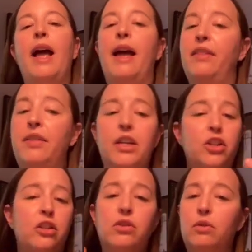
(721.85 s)
And then they
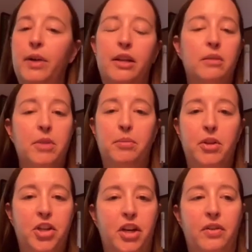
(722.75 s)
just used a random number
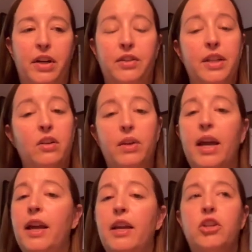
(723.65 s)
generator and said,
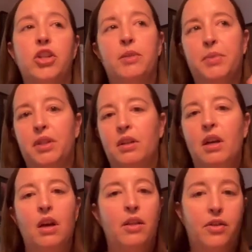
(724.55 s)
okay, chips
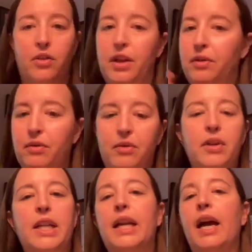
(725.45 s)
30 through
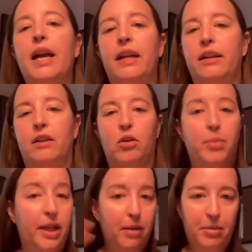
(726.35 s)
39, go
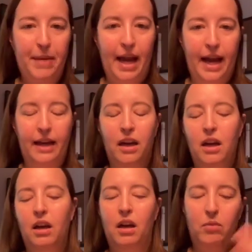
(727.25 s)
pick up a bag
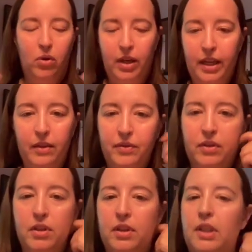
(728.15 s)
or a gift
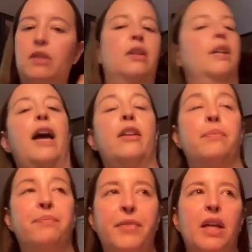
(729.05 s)
or an
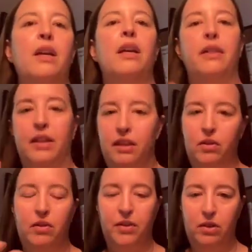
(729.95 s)
item. And they
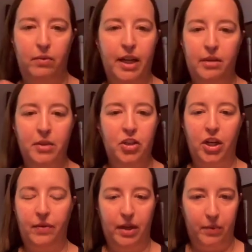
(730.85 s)
sort of just randomly
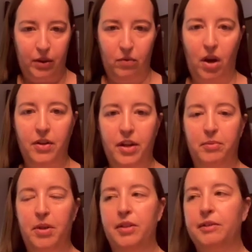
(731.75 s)
generated, went through all the
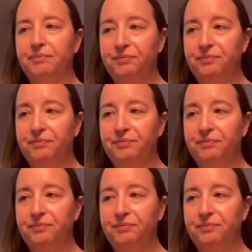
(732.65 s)
numbers.